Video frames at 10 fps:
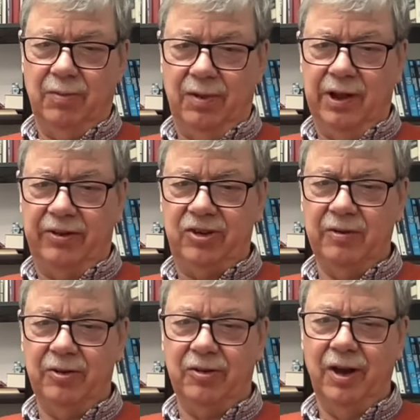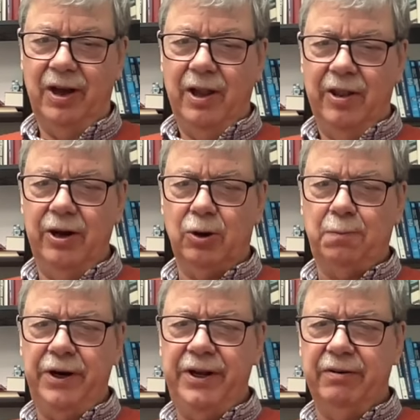they show, they look
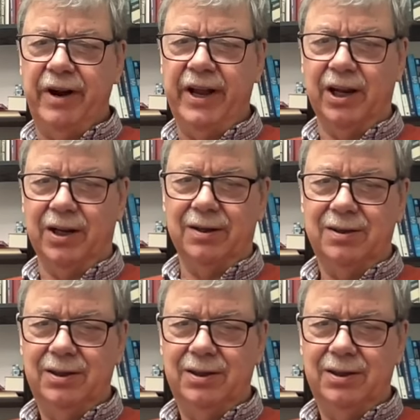pretty irregular.